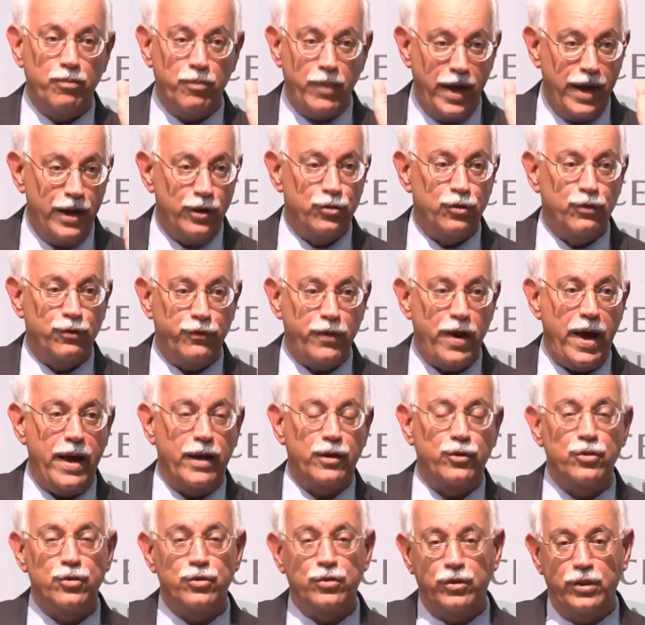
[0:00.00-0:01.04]
major
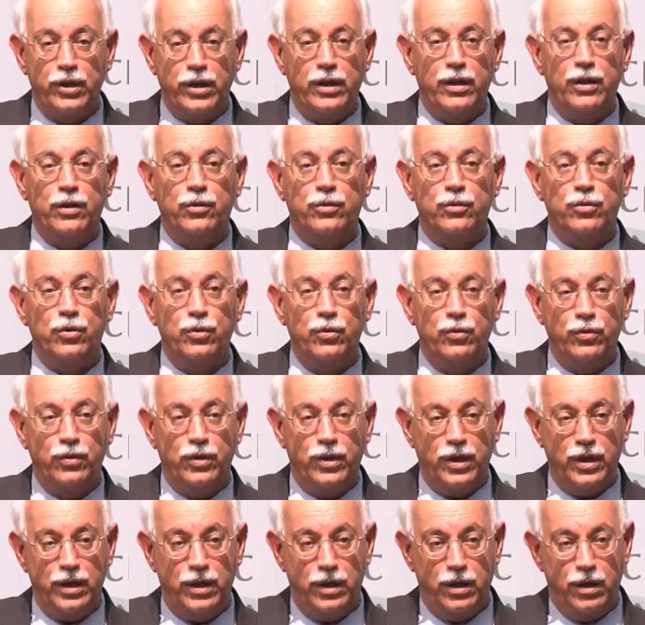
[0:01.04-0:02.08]
factors leading to
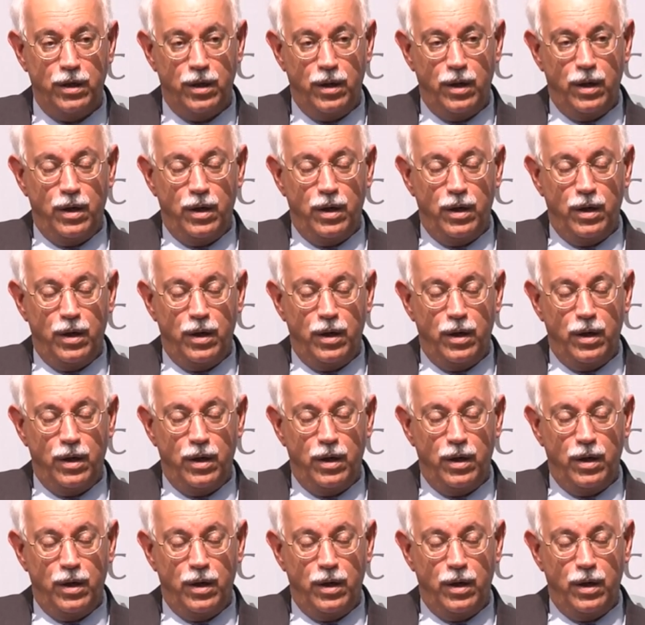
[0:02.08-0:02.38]
the